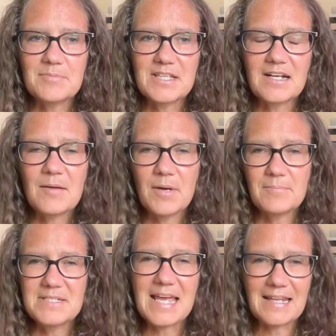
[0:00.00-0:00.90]
that come
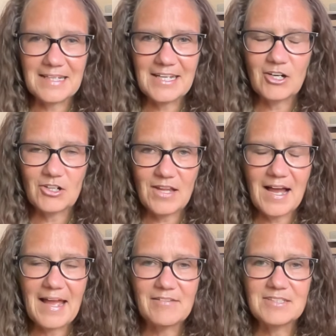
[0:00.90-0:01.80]
up daily in our
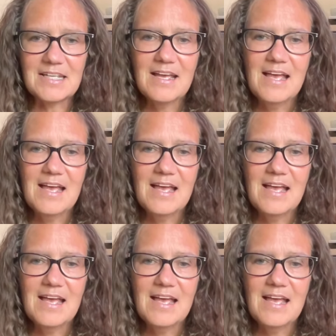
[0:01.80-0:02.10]
lives,